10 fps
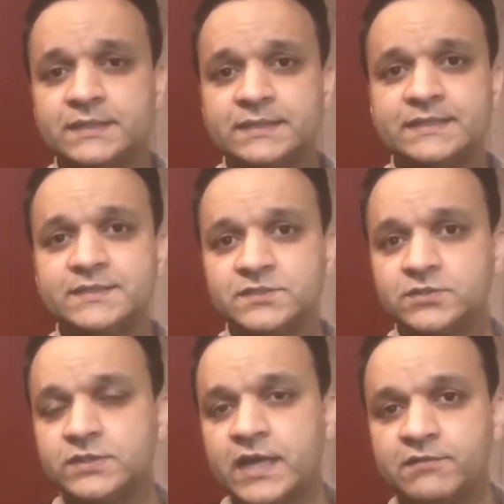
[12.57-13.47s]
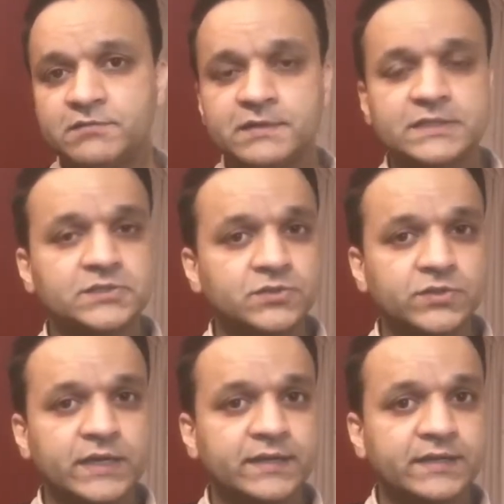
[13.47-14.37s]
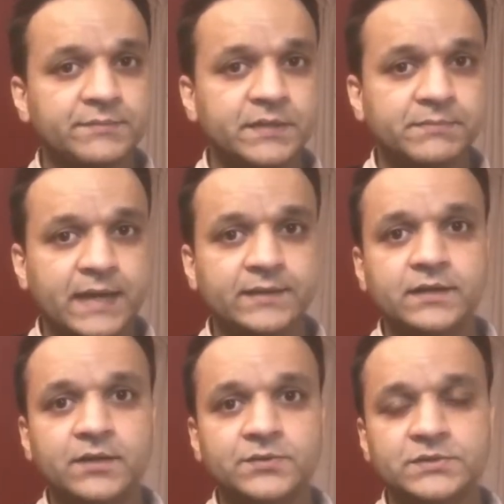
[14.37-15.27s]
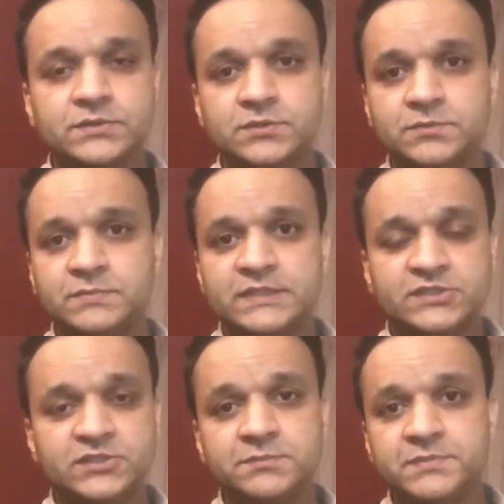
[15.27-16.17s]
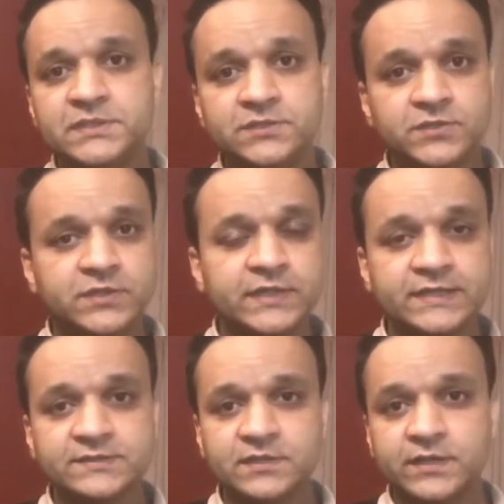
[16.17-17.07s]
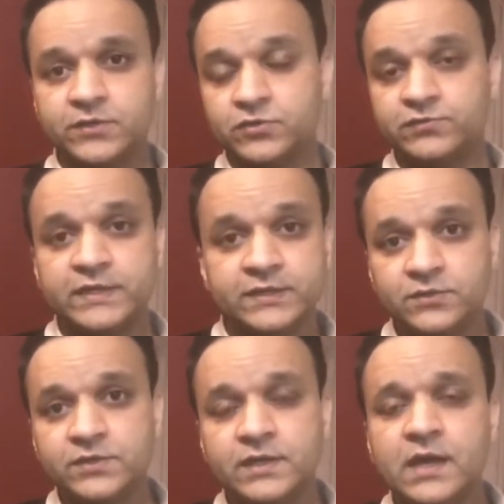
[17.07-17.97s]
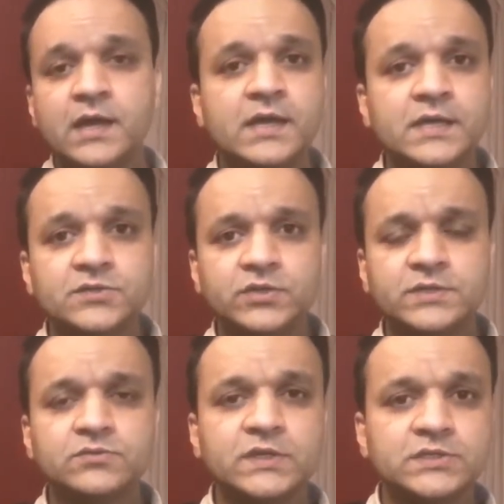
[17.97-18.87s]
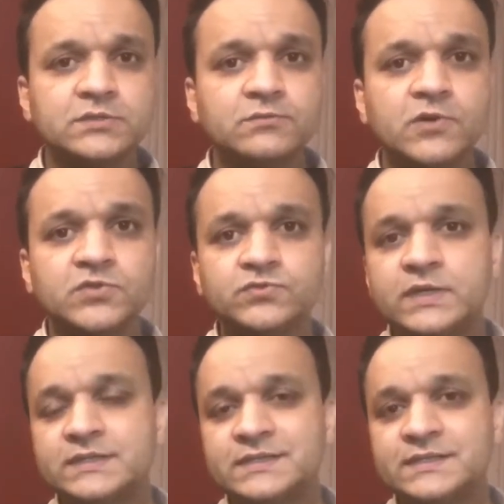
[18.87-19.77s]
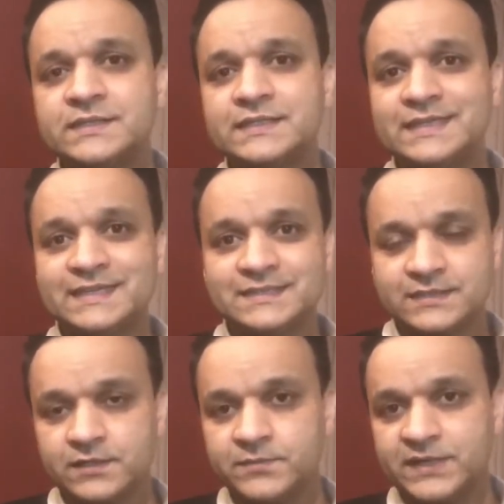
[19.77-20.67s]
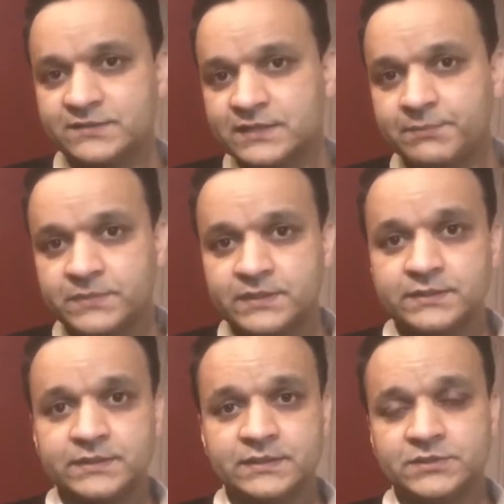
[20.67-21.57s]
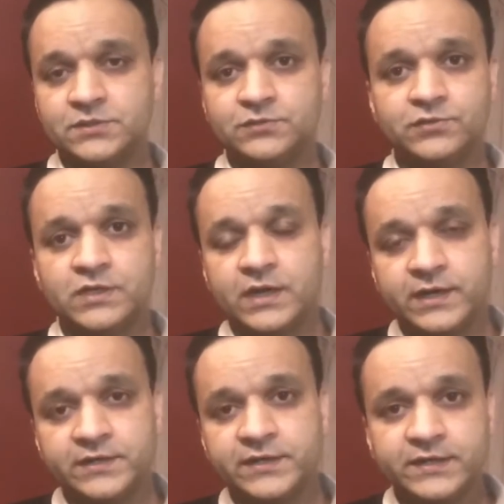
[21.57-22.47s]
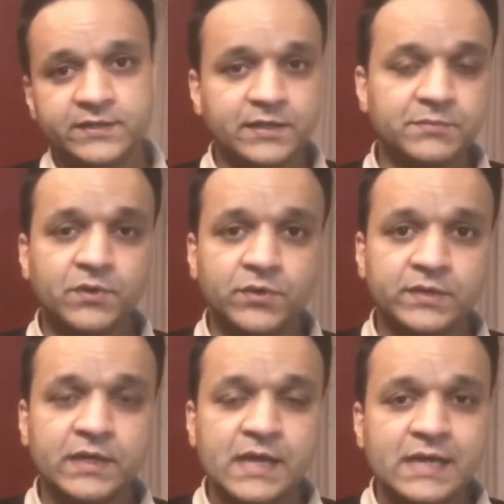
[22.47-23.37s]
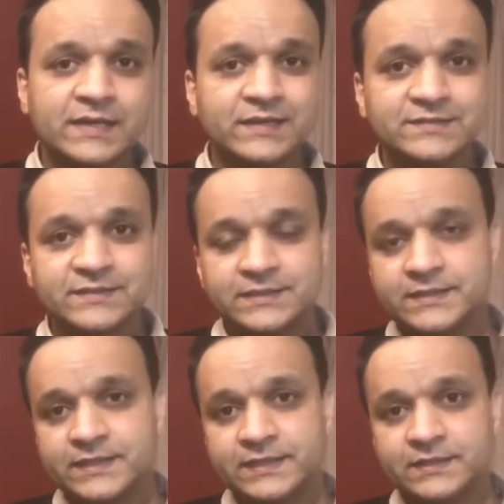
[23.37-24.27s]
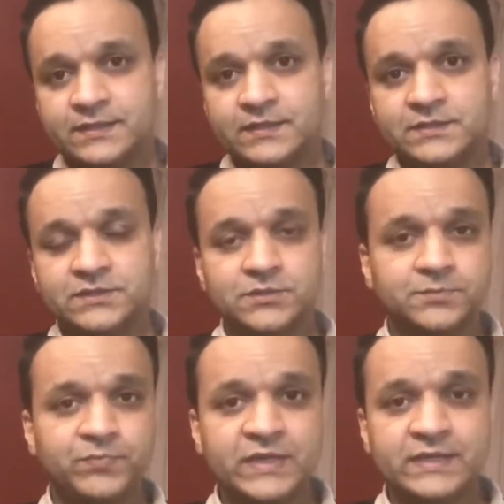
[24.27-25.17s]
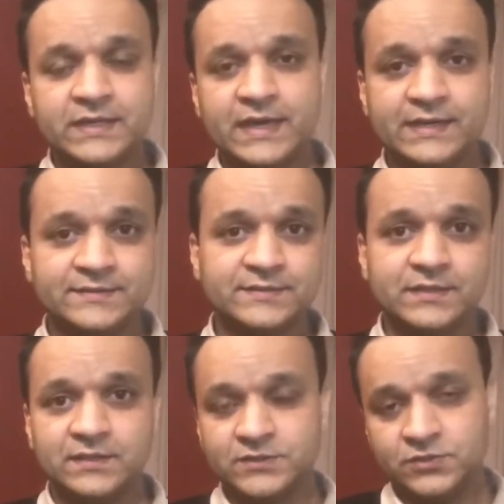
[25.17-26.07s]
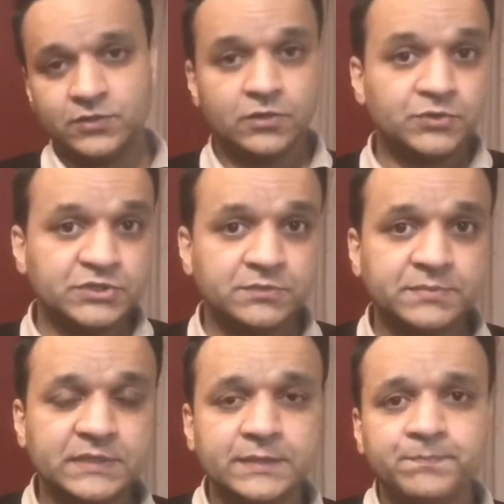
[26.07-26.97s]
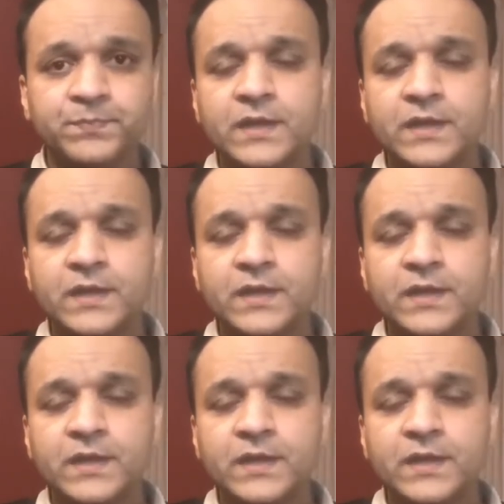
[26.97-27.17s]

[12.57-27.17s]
he does not have a very strong academic background, so his GPA or grades are not very good. So his question was whether he can still be accepted, you know, for a higher degree abroad, considering, you know, he has, you know, low GPA.